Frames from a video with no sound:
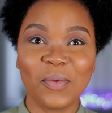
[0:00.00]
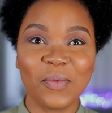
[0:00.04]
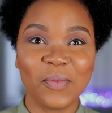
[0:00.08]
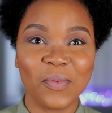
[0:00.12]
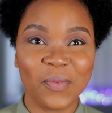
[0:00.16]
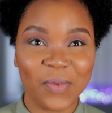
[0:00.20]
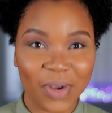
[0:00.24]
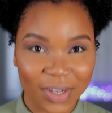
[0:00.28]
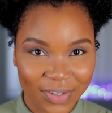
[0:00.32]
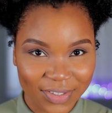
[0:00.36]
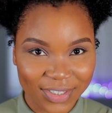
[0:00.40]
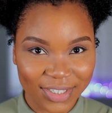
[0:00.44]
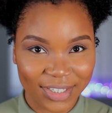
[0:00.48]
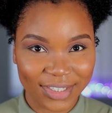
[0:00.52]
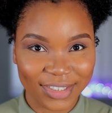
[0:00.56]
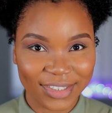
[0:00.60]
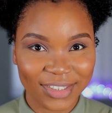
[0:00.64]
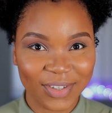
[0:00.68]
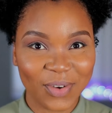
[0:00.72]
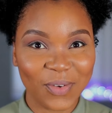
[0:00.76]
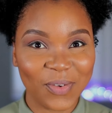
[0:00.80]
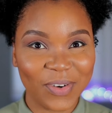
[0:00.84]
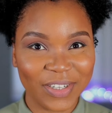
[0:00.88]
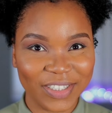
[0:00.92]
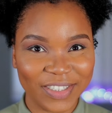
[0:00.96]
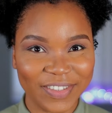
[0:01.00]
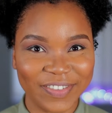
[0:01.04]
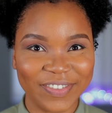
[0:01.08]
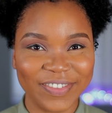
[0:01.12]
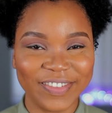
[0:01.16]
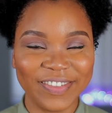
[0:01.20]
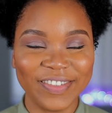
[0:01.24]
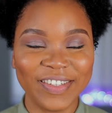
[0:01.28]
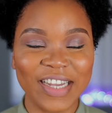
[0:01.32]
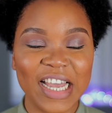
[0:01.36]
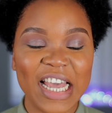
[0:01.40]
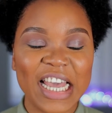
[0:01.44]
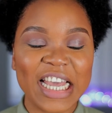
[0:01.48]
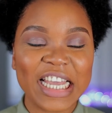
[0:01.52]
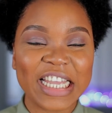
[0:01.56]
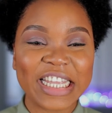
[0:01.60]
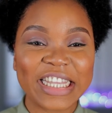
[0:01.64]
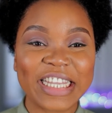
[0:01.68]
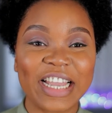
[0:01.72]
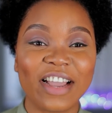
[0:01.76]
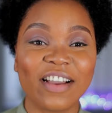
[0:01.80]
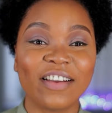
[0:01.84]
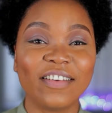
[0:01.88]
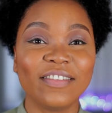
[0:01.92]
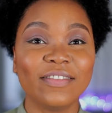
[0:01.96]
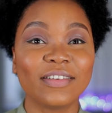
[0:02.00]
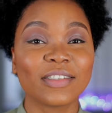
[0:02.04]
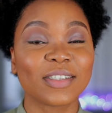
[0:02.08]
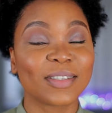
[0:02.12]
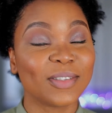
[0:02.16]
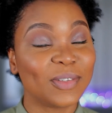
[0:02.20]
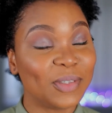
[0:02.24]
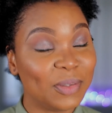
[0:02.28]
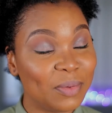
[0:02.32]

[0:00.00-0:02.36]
Well done, wonderful. Now